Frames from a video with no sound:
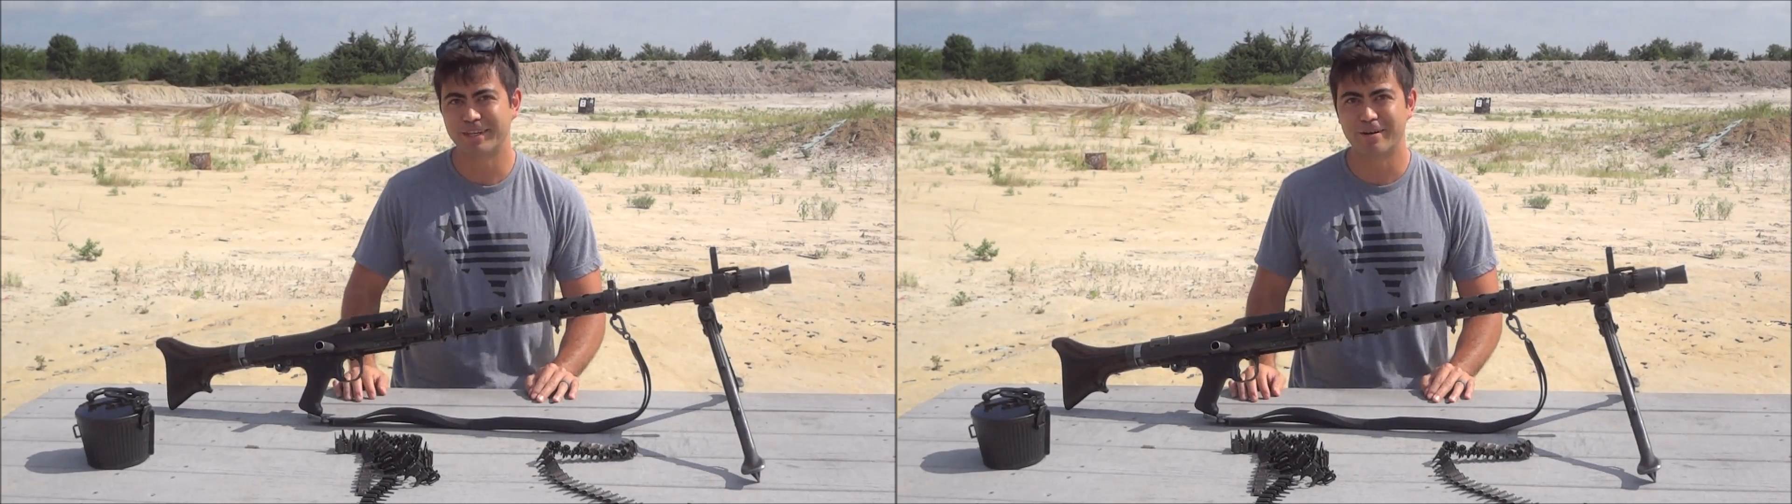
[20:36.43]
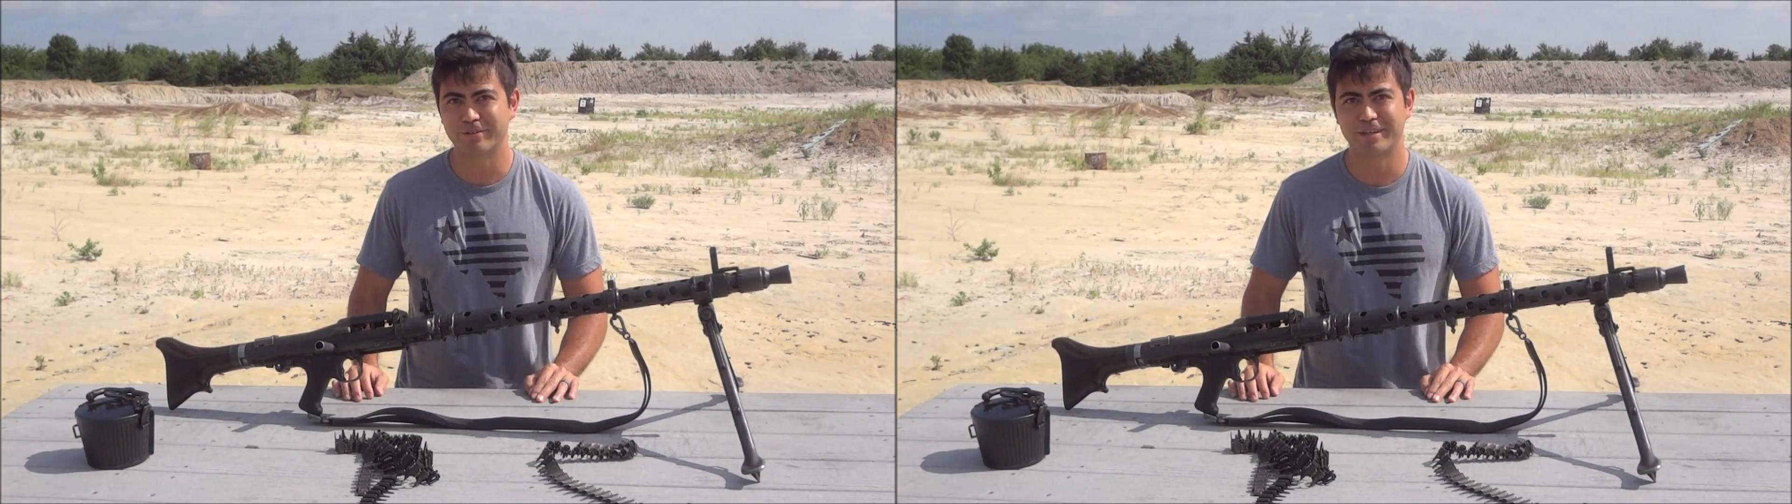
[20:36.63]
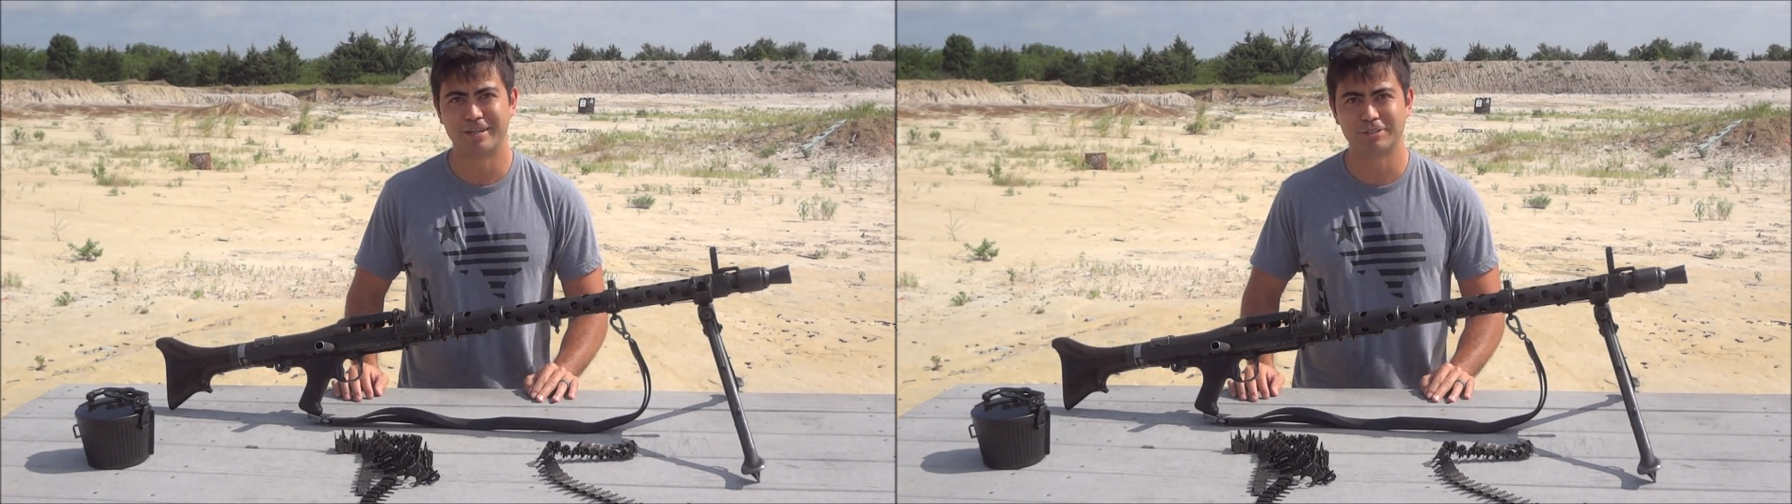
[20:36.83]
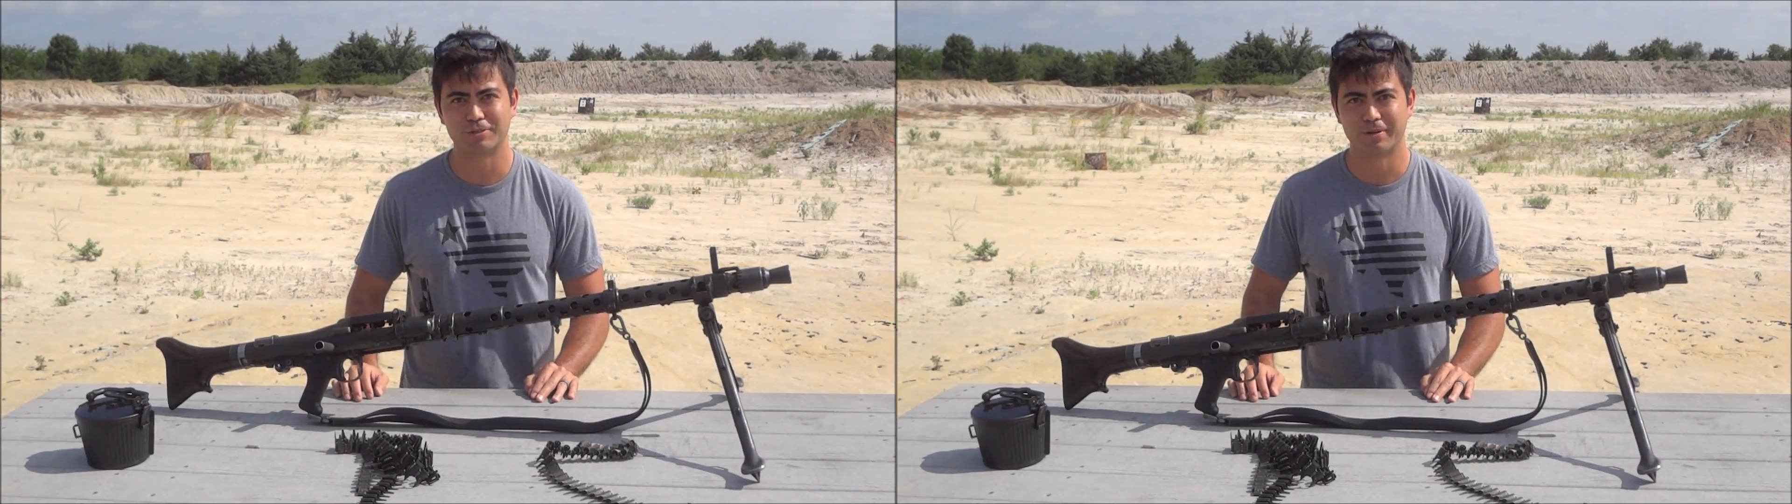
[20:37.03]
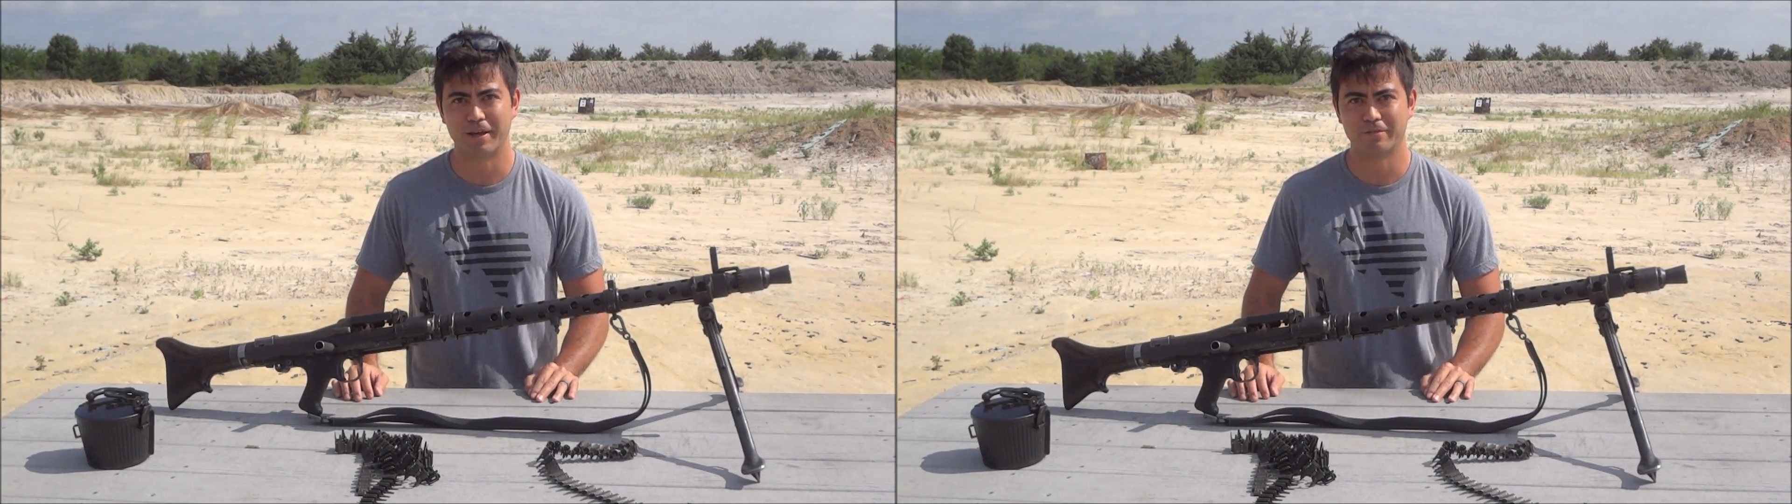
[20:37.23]
down to the
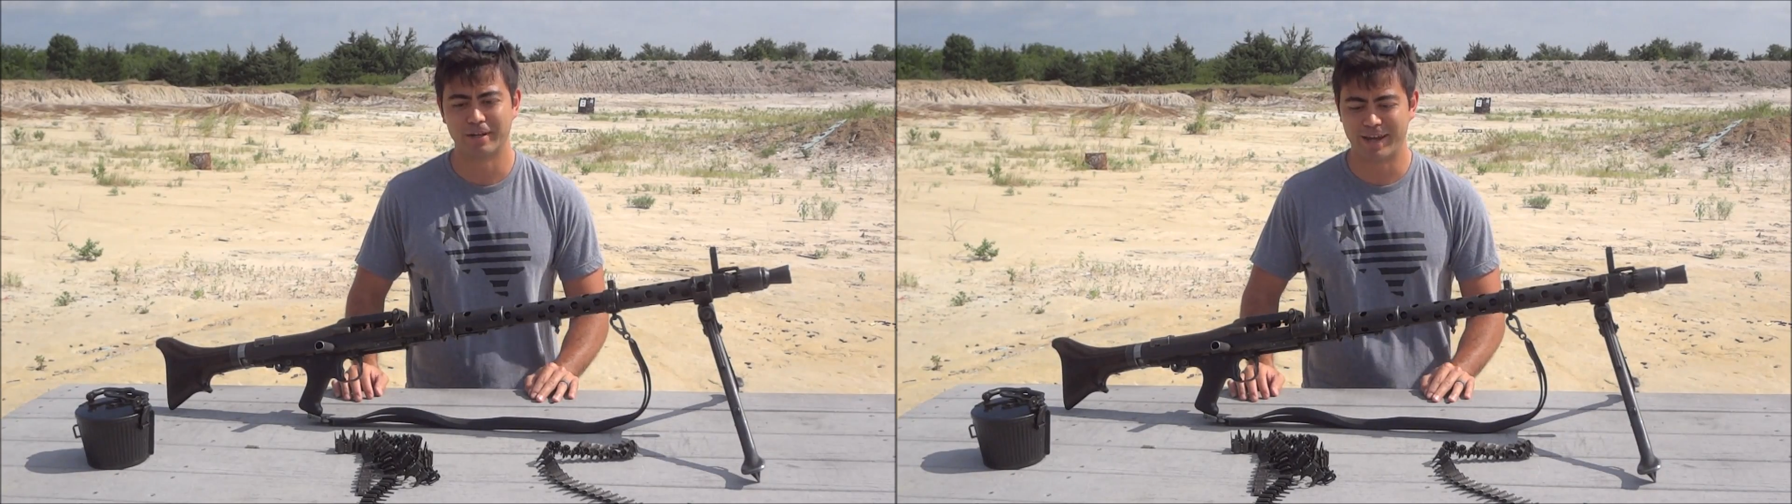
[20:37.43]
history of it